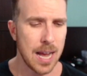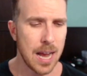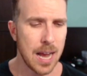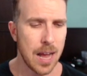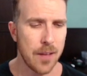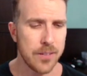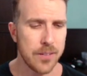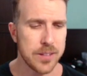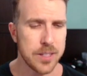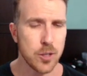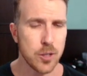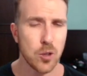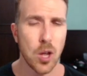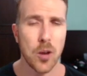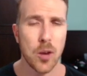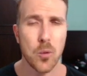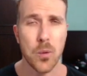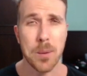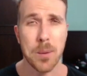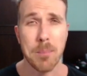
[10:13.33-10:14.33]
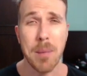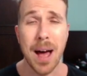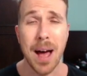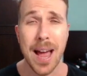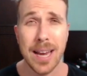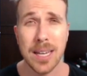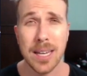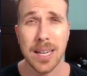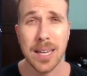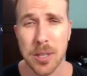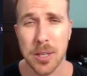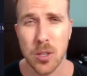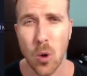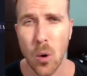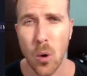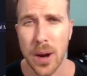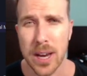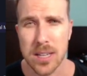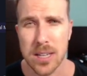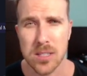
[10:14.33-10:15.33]
still not rebuying the
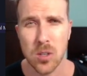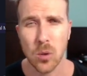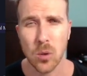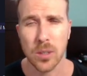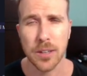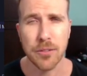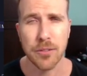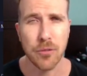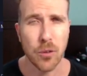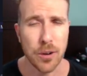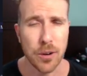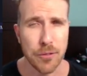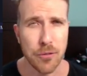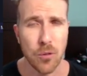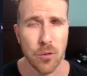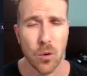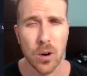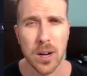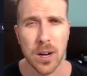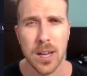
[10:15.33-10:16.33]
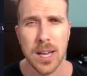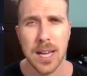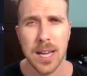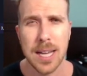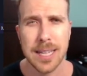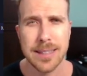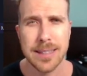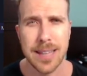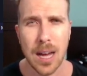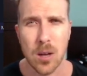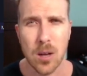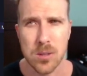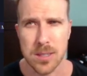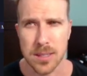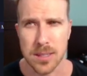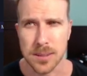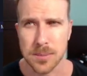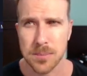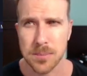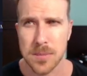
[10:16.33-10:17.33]
Bitcoin I sold at
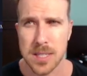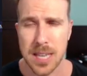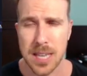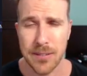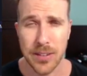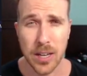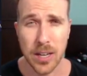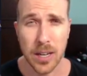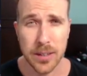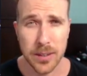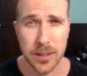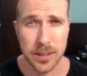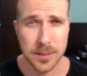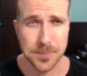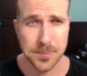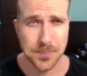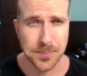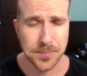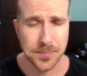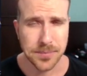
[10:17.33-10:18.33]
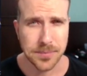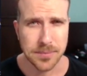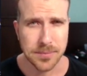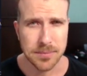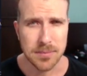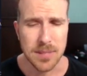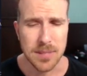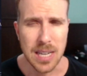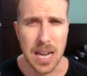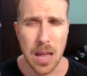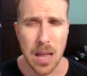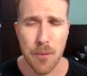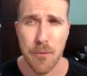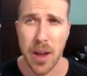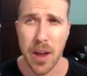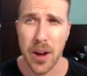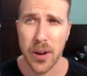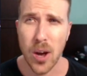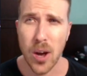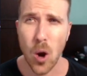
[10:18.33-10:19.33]
44,700. I'm
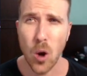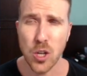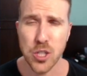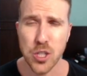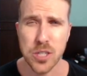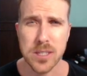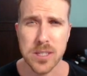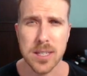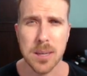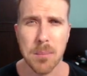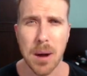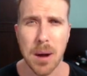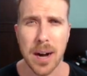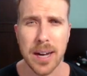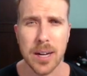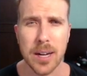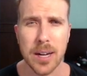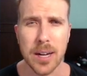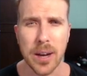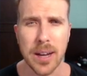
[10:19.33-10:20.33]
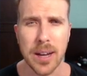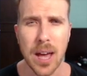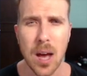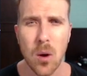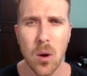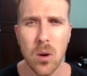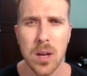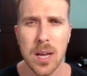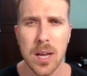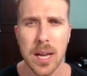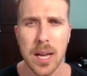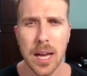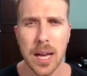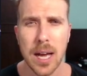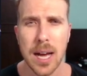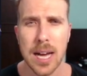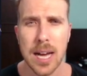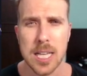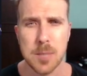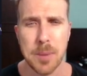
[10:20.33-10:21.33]
very cautious in the market right now,
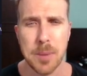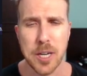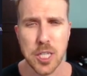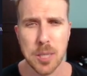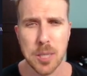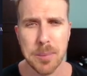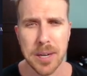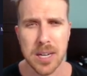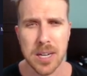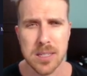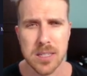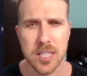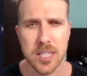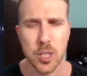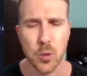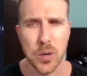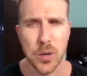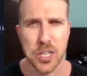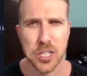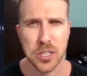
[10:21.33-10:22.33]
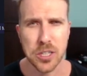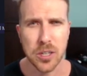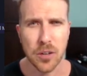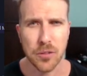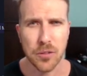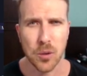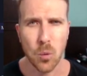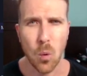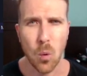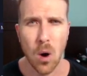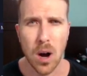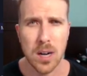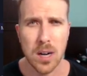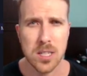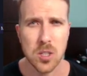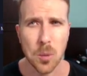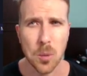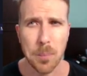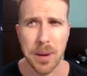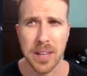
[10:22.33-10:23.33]
especially because of the situation of the war.
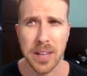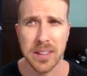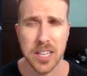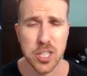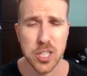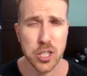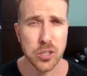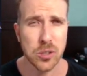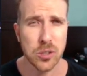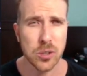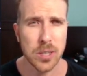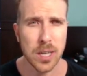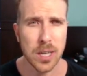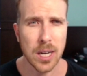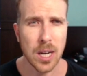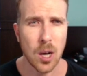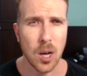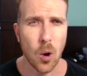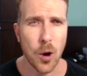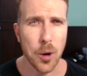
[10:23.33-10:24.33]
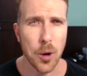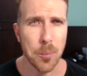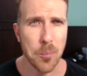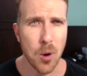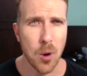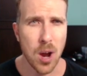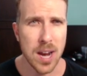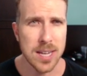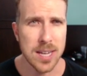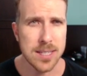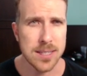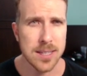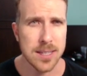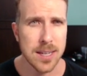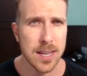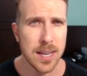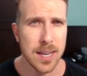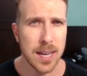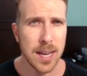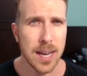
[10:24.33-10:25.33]
So pay attention to the oil
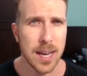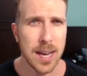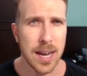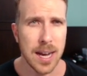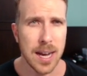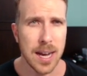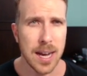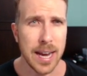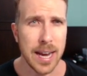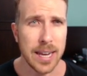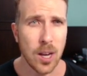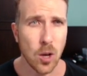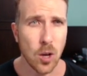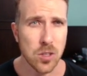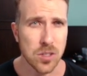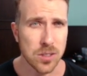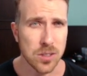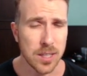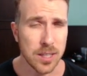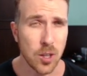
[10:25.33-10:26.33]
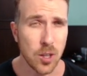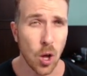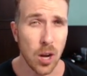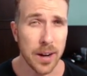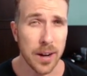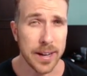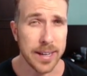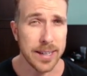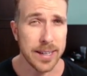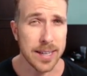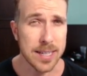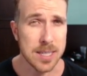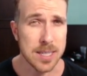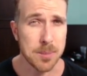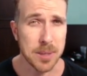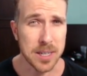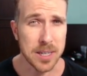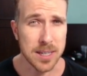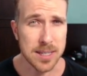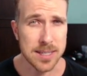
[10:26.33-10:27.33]
price and also the dollar index,
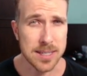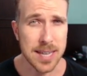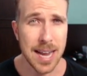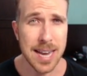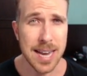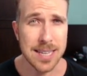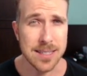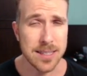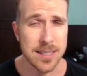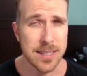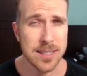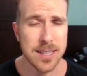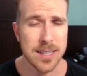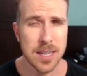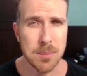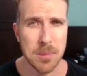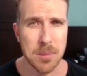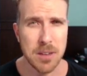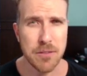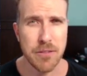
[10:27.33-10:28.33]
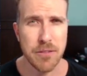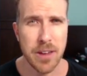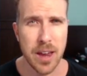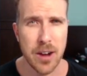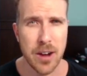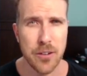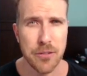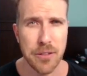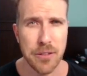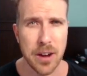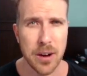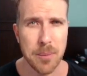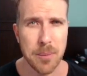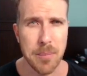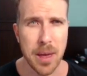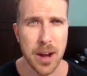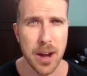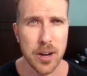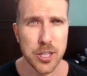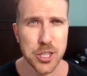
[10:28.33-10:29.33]
because guys, this can be very, very
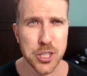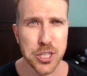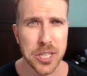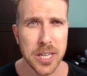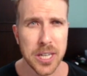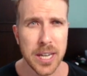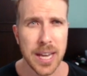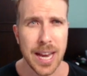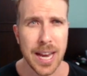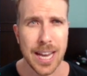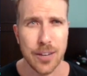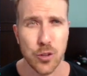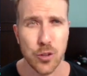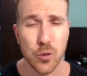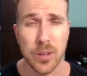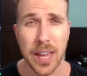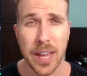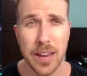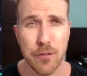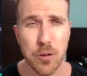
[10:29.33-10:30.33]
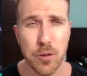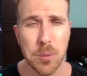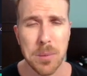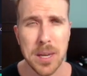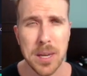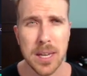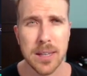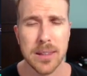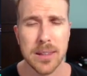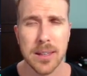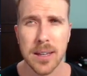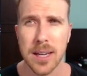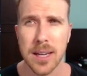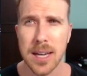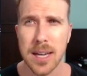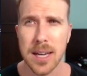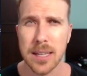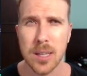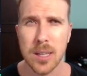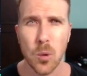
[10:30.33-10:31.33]
bearish. And today, for me,
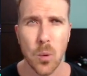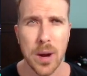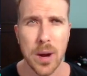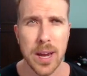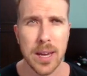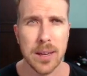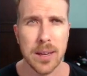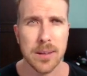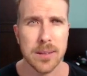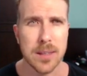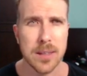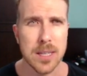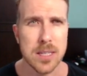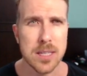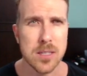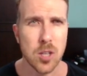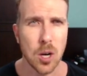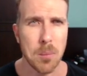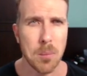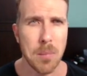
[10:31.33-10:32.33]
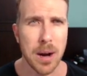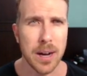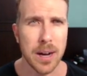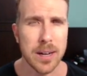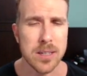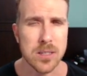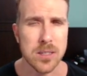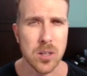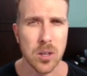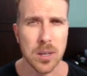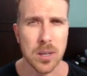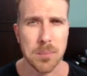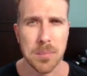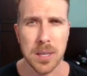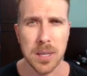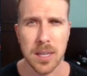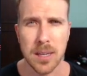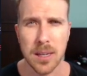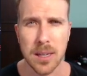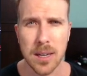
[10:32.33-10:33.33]
the way the stock market is gonna
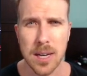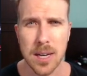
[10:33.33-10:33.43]
be